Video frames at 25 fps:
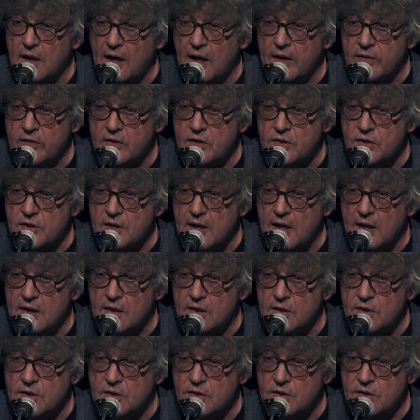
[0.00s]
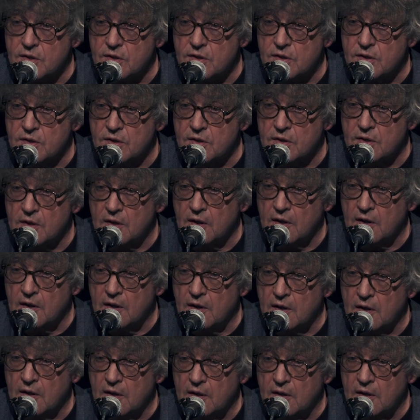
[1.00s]
and the Sadists
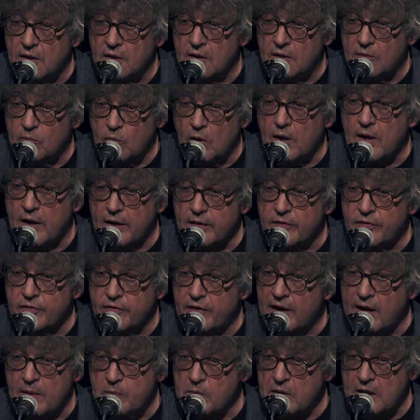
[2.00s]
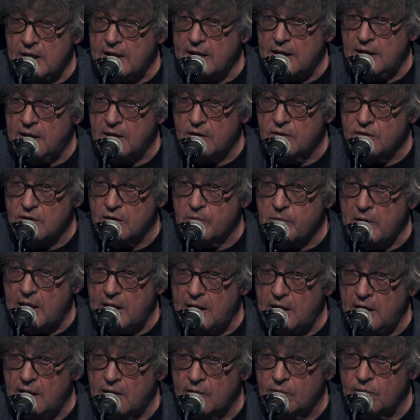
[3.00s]
were like family to
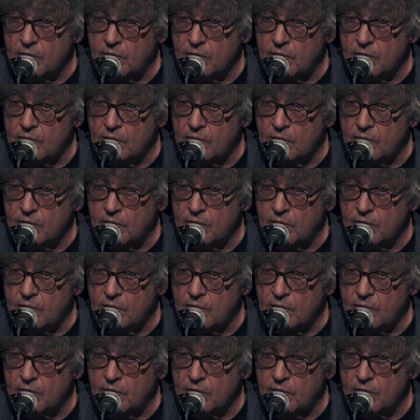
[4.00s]
me.